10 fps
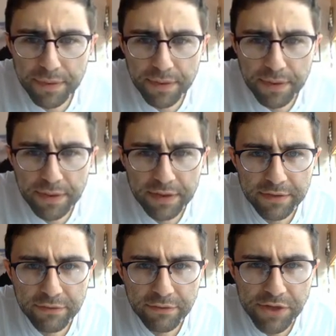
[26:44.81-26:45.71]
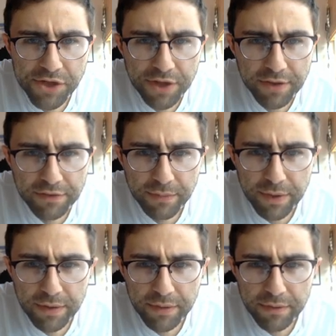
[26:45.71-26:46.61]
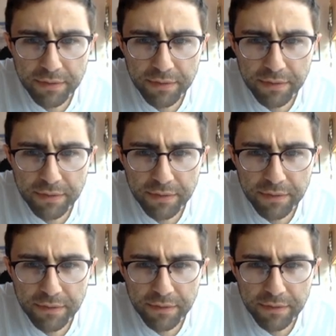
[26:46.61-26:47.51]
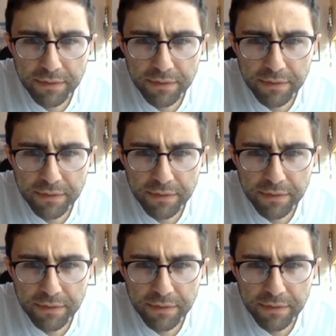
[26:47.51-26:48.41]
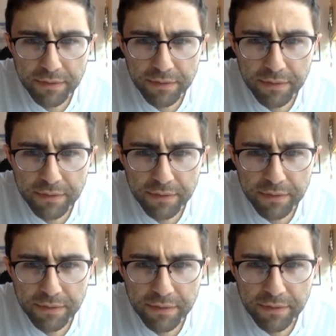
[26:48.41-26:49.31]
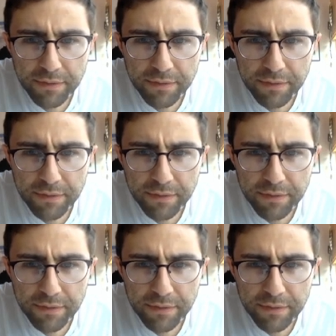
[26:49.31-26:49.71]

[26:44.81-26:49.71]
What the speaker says: least rejig this a bit so the paper's on there.